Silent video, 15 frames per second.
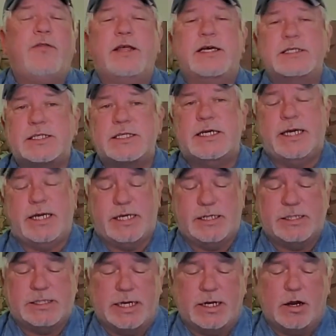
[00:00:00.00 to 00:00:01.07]
This
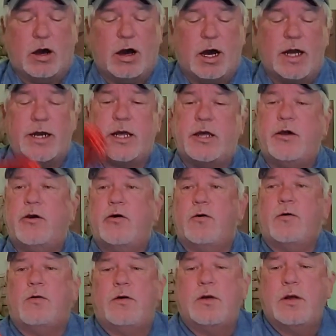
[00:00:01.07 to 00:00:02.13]
is an
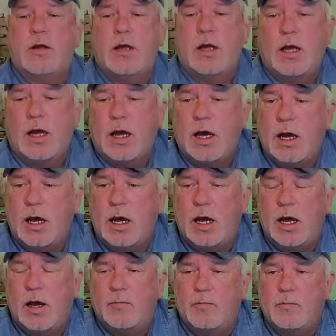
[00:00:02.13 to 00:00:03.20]
audio
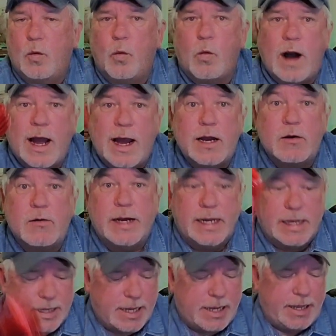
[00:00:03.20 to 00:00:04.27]

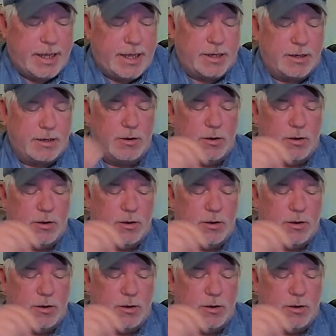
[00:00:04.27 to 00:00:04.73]
wiring kit